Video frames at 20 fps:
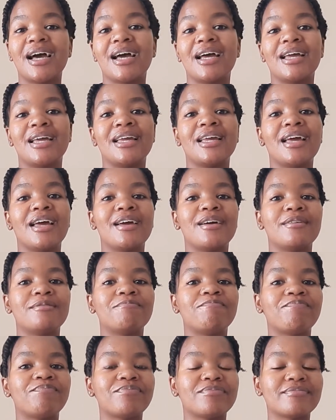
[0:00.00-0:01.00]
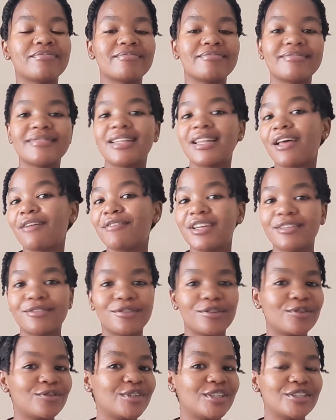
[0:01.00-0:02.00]
I am loving
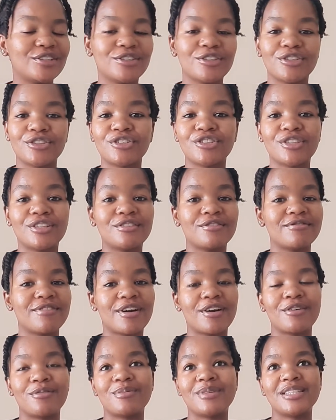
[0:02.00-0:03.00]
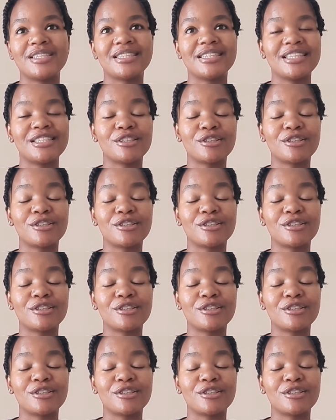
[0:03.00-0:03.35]
the research environment.